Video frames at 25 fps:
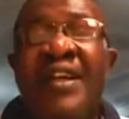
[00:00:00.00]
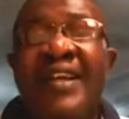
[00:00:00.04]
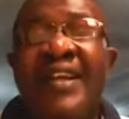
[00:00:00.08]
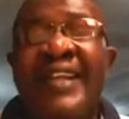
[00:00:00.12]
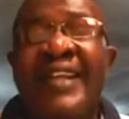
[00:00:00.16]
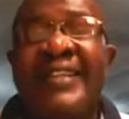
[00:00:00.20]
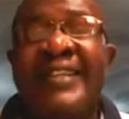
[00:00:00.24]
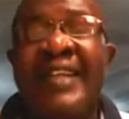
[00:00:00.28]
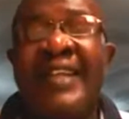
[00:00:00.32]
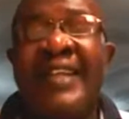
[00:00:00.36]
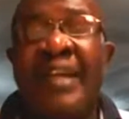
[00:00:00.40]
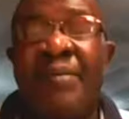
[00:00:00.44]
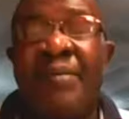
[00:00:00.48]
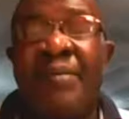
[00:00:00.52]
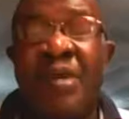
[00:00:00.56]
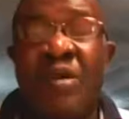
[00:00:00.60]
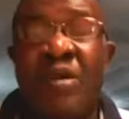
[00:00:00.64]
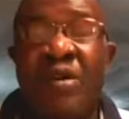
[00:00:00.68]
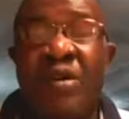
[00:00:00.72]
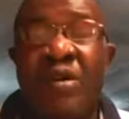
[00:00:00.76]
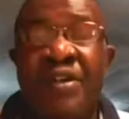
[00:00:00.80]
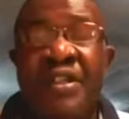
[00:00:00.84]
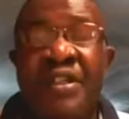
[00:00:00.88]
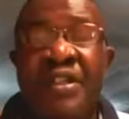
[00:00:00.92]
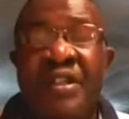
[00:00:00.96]
is a
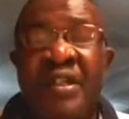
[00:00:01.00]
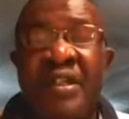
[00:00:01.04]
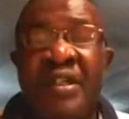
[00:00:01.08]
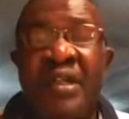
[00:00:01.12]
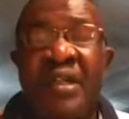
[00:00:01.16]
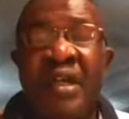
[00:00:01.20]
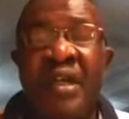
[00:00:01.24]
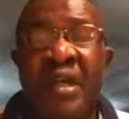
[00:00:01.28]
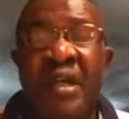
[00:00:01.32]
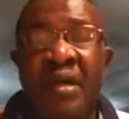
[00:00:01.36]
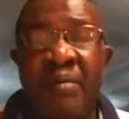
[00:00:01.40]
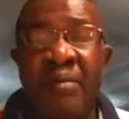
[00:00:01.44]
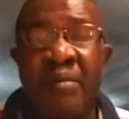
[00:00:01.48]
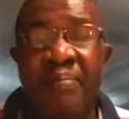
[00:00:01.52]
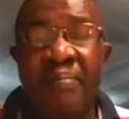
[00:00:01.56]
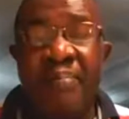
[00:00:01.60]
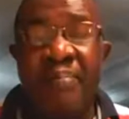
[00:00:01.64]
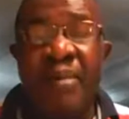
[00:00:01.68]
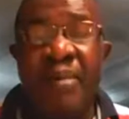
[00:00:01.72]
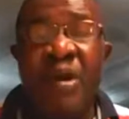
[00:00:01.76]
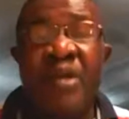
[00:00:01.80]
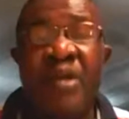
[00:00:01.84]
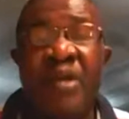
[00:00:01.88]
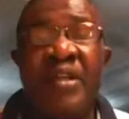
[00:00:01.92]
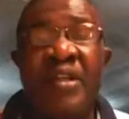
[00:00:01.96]
cryptocurrency,
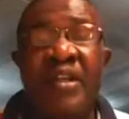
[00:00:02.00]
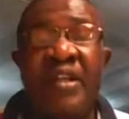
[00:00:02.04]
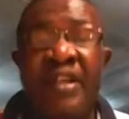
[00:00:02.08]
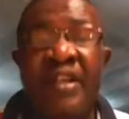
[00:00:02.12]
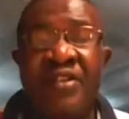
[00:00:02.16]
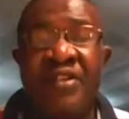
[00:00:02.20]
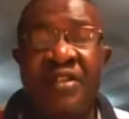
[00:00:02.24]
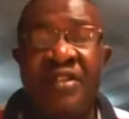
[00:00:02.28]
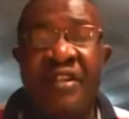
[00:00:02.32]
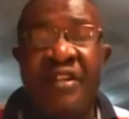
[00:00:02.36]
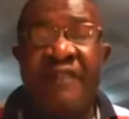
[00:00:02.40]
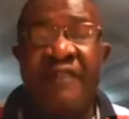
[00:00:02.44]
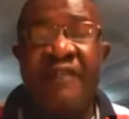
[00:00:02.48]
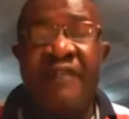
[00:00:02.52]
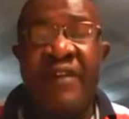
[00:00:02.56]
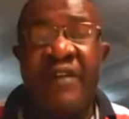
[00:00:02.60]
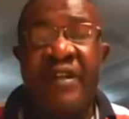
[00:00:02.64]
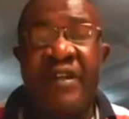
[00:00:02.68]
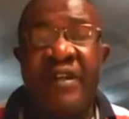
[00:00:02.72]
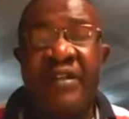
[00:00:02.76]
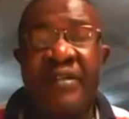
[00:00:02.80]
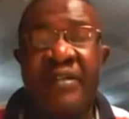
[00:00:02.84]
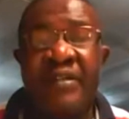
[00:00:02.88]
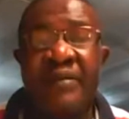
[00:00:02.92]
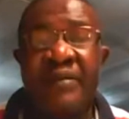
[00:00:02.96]
but it's
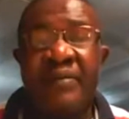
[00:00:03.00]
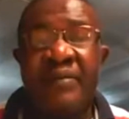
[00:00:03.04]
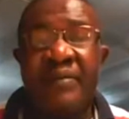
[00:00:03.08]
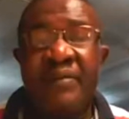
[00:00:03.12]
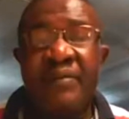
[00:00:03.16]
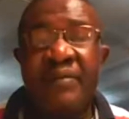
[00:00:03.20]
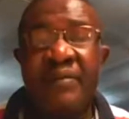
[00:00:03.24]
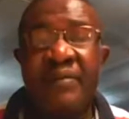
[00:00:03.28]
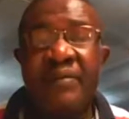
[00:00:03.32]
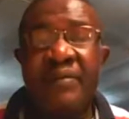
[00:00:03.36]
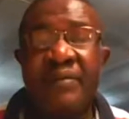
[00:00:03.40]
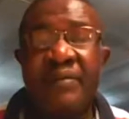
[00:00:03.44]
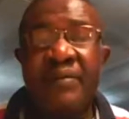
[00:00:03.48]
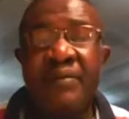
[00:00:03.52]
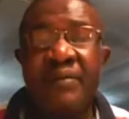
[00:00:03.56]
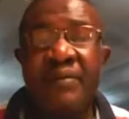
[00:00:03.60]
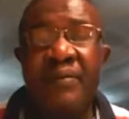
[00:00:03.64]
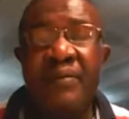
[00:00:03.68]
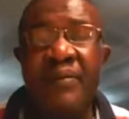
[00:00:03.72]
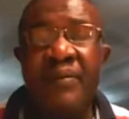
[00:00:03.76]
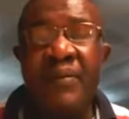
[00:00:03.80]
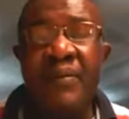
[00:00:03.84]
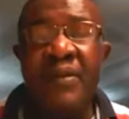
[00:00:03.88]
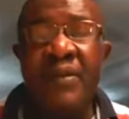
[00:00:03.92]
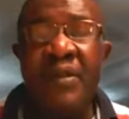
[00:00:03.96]
different.
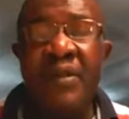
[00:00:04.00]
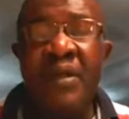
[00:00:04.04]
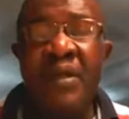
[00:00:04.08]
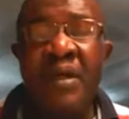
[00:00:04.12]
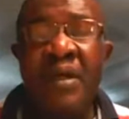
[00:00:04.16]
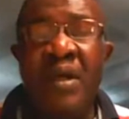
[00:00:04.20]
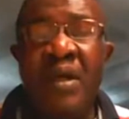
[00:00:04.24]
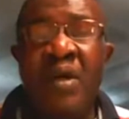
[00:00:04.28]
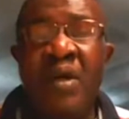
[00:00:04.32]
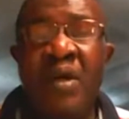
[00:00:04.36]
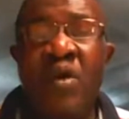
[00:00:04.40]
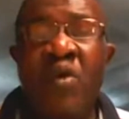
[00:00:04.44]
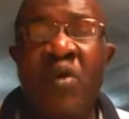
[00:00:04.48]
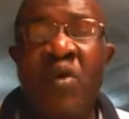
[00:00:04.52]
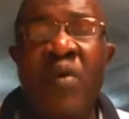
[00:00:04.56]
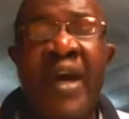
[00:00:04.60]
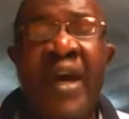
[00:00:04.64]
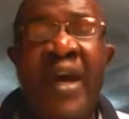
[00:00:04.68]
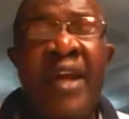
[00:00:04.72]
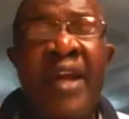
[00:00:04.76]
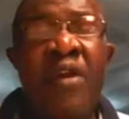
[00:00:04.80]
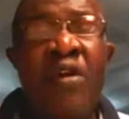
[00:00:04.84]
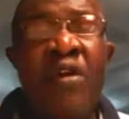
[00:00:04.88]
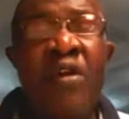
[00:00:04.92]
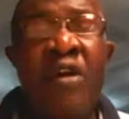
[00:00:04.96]
While
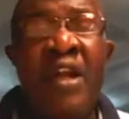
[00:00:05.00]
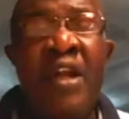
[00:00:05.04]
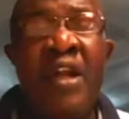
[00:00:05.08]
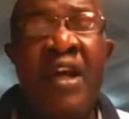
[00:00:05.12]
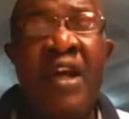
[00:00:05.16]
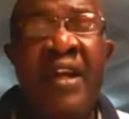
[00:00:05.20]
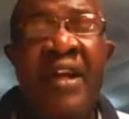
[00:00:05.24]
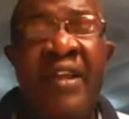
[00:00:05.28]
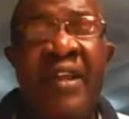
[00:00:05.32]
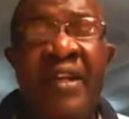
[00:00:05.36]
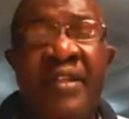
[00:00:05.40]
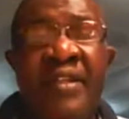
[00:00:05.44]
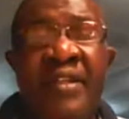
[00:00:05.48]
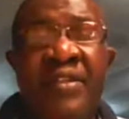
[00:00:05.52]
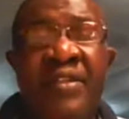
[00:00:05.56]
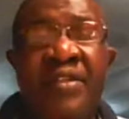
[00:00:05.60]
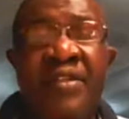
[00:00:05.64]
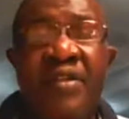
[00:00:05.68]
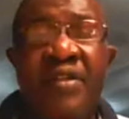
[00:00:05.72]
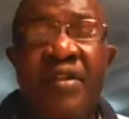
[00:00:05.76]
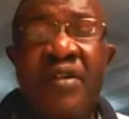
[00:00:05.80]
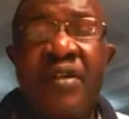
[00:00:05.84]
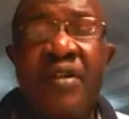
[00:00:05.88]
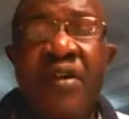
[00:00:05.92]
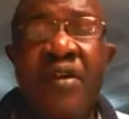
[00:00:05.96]
all others
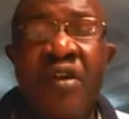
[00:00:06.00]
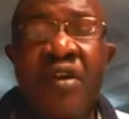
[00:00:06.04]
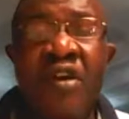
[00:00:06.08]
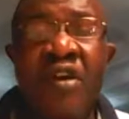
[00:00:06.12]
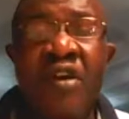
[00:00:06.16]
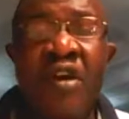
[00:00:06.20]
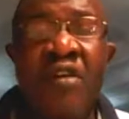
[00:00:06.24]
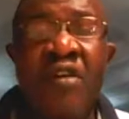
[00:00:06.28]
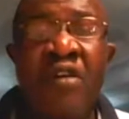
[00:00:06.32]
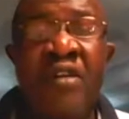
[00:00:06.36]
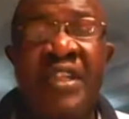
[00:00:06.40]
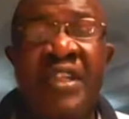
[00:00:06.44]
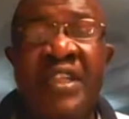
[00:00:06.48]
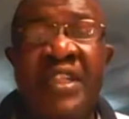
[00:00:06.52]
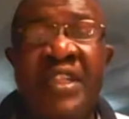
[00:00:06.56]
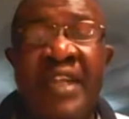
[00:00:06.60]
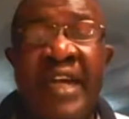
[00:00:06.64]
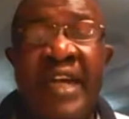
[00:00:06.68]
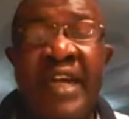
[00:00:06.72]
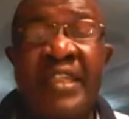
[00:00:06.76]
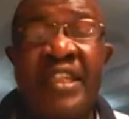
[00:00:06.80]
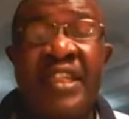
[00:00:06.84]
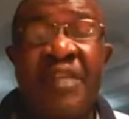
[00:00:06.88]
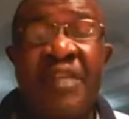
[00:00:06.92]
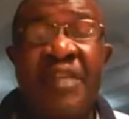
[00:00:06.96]
go on the
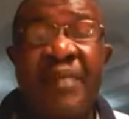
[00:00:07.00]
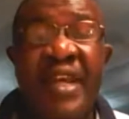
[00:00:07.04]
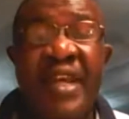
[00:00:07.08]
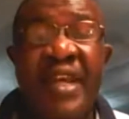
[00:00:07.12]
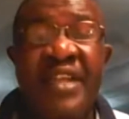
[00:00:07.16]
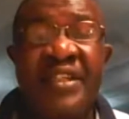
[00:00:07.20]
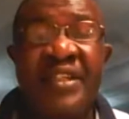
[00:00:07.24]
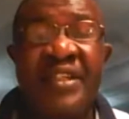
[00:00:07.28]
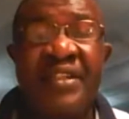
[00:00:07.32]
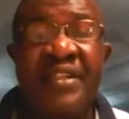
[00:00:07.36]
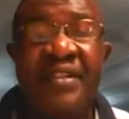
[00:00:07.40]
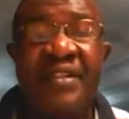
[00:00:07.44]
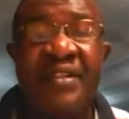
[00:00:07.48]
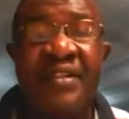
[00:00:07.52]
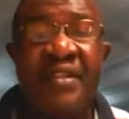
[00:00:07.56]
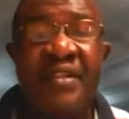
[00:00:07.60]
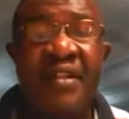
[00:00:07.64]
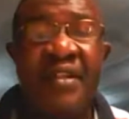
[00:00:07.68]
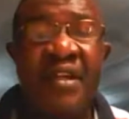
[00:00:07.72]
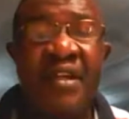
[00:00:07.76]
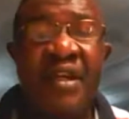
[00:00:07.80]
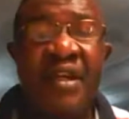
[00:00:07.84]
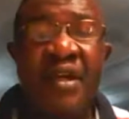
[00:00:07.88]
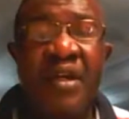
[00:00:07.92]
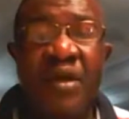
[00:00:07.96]
scarcity base,
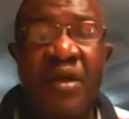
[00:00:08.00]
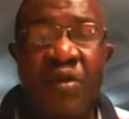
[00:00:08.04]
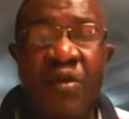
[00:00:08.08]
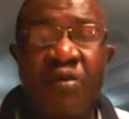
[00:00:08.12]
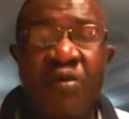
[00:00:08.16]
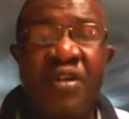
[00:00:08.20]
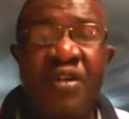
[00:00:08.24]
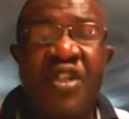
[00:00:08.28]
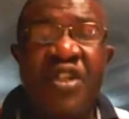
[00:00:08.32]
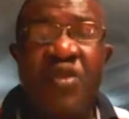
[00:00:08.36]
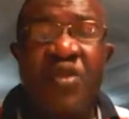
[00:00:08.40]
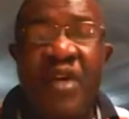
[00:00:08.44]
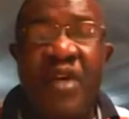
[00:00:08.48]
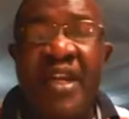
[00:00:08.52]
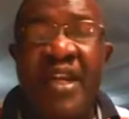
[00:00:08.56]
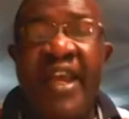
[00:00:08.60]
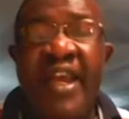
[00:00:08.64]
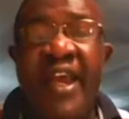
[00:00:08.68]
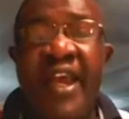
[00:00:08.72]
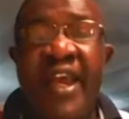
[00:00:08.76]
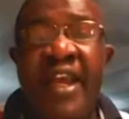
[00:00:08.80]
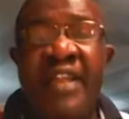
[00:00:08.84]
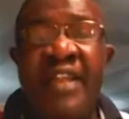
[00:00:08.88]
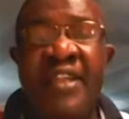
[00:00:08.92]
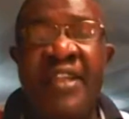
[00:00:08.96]
which is what the
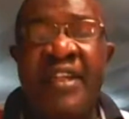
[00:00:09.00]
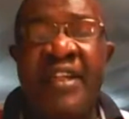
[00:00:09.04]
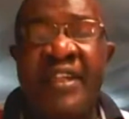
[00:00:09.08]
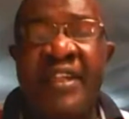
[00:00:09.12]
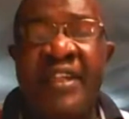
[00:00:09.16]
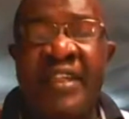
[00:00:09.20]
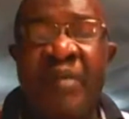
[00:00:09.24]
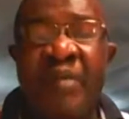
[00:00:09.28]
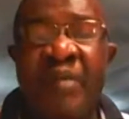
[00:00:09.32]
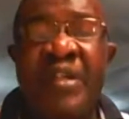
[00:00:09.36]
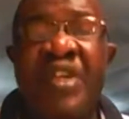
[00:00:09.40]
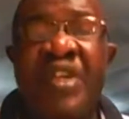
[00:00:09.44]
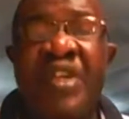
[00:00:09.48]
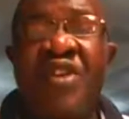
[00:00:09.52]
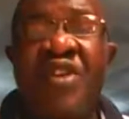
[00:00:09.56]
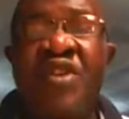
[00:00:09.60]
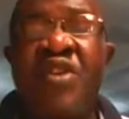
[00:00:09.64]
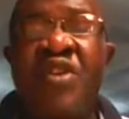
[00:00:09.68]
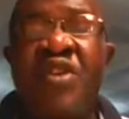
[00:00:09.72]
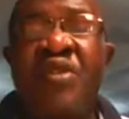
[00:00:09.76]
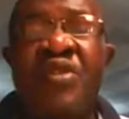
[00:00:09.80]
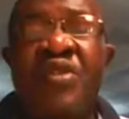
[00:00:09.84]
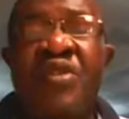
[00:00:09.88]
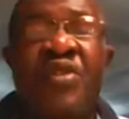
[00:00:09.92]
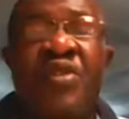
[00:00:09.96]
elites and the establishment use
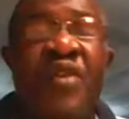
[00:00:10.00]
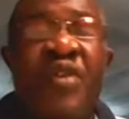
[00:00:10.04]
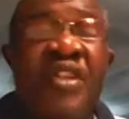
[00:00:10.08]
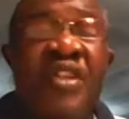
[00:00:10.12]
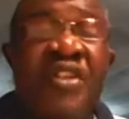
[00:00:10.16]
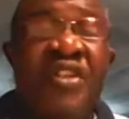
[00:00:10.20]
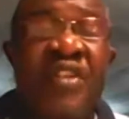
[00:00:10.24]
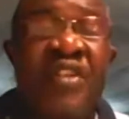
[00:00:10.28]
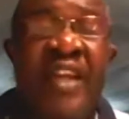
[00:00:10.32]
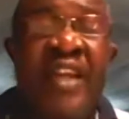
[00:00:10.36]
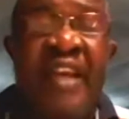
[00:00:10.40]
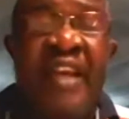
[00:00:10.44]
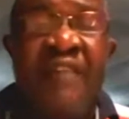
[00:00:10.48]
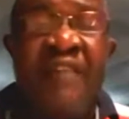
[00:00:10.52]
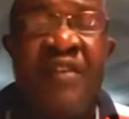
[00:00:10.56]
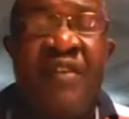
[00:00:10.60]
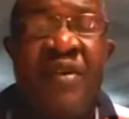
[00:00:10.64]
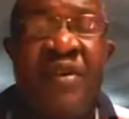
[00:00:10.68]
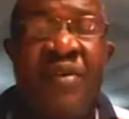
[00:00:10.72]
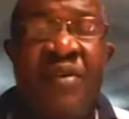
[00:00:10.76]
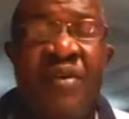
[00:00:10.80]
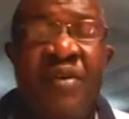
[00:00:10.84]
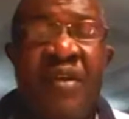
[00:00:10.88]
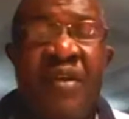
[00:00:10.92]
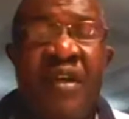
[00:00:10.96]
to enslave you,
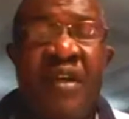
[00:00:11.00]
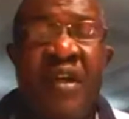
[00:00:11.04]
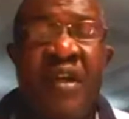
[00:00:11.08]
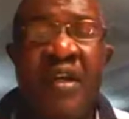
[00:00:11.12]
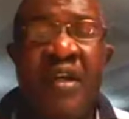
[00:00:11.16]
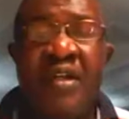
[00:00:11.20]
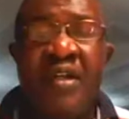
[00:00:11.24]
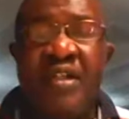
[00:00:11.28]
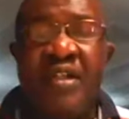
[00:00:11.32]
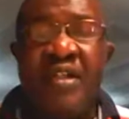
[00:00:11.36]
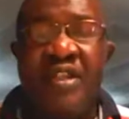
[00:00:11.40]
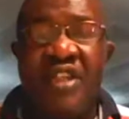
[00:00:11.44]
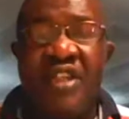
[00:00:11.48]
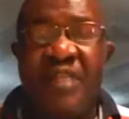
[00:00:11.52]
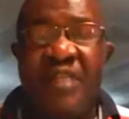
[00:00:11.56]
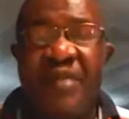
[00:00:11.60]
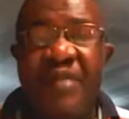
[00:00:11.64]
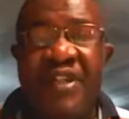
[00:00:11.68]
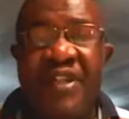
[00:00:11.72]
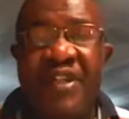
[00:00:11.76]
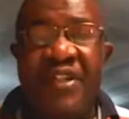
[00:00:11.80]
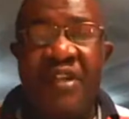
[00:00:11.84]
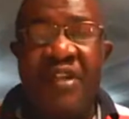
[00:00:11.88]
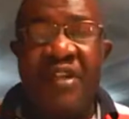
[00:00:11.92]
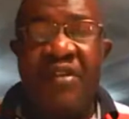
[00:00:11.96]
TBC goes on
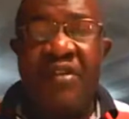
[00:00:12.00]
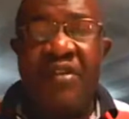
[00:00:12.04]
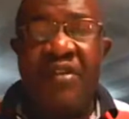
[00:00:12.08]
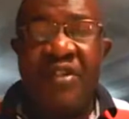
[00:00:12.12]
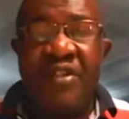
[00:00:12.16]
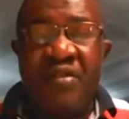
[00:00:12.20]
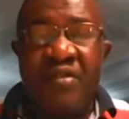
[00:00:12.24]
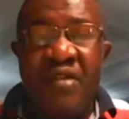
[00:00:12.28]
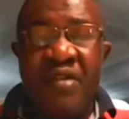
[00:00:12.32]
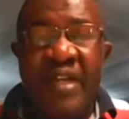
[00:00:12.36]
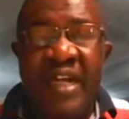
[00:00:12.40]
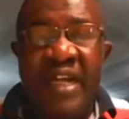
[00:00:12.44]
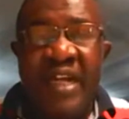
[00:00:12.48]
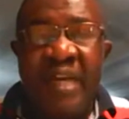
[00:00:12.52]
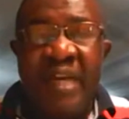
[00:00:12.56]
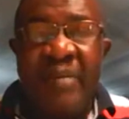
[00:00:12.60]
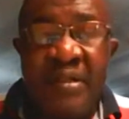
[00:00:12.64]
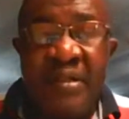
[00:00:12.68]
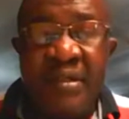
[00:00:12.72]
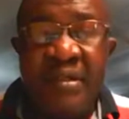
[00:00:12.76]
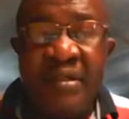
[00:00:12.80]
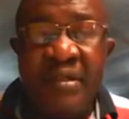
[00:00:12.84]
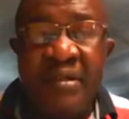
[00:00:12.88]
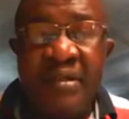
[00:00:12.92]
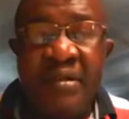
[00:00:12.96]
the abundance,
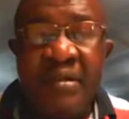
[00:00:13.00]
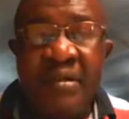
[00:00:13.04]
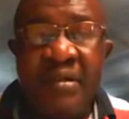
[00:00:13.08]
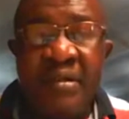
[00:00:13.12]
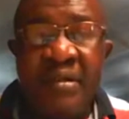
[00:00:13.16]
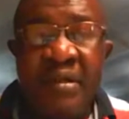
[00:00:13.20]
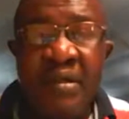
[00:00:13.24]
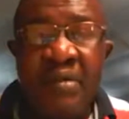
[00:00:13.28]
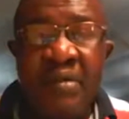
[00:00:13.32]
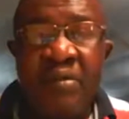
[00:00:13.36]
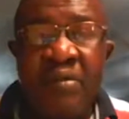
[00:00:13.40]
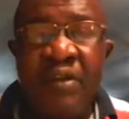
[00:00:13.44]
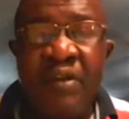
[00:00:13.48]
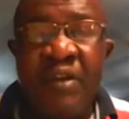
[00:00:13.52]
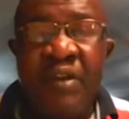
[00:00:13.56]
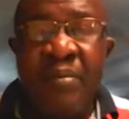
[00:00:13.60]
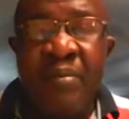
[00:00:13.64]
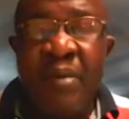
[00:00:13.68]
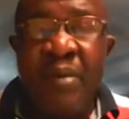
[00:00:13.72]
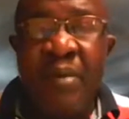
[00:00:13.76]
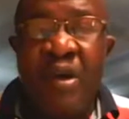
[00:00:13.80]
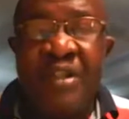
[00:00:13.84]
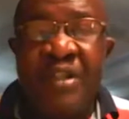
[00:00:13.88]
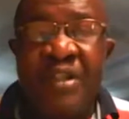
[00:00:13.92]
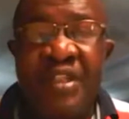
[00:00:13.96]
with the
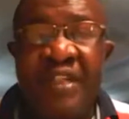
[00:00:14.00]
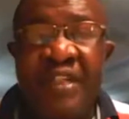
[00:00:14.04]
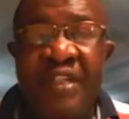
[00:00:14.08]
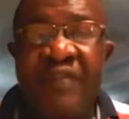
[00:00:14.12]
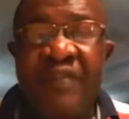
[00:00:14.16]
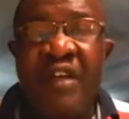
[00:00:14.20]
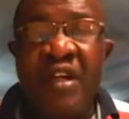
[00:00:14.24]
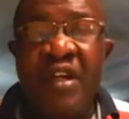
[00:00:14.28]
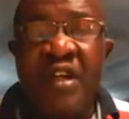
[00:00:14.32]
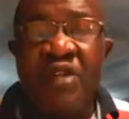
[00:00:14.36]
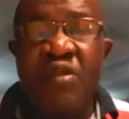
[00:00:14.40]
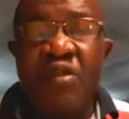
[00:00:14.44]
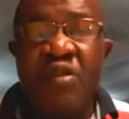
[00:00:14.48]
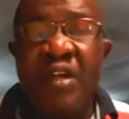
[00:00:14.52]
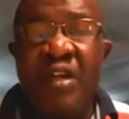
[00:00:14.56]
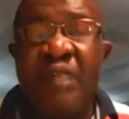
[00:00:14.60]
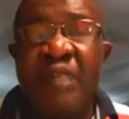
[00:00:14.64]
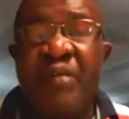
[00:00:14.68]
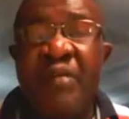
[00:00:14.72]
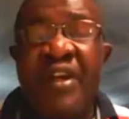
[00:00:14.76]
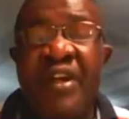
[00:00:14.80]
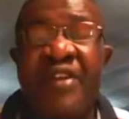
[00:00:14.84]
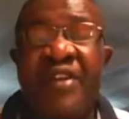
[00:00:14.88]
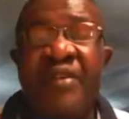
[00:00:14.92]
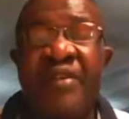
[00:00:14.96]
motive to
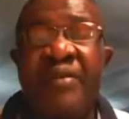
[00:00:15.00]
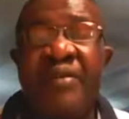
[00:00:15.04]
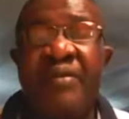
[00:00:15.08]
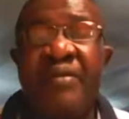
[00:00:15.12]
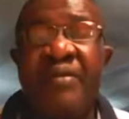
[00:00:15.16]
liberate you,